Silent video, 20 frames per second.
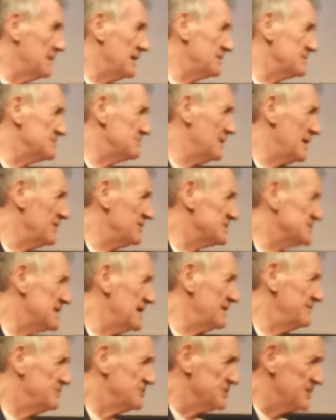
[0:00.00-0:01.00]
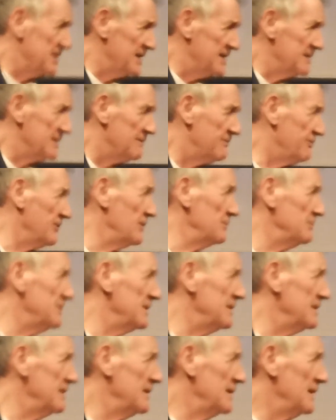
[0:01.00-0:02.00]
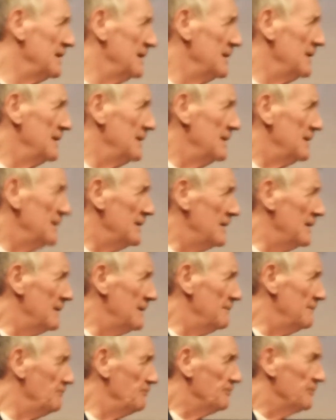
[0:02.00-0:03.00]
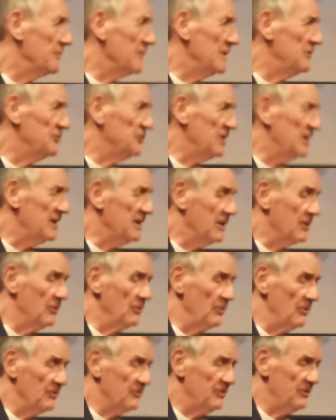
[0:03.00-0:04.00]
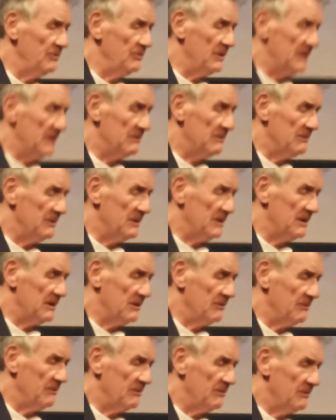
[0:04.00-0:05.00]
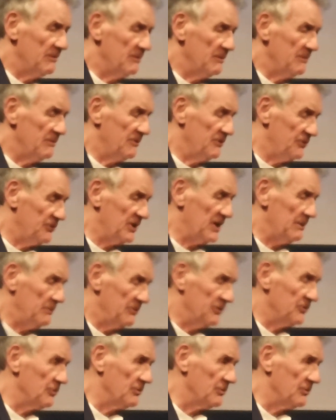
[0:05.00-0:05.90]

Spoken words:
certain amount about the slave trade, and I filmed in Senegal too, where the